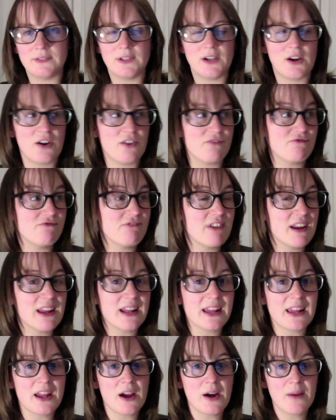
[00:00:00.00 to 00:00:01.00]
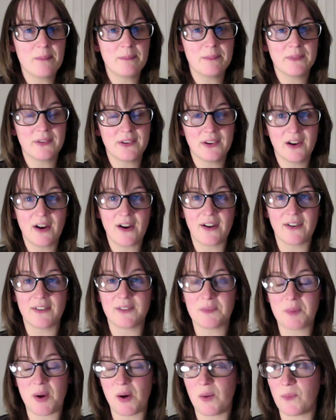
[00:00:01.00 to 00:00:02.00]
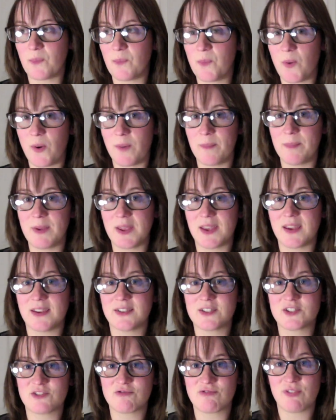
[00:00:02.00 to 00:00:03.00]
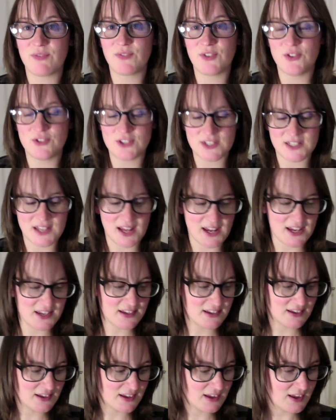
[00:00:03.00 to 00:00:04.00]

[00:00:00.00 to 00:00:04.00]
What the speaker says: I really ummed and ahed about what beer to review today.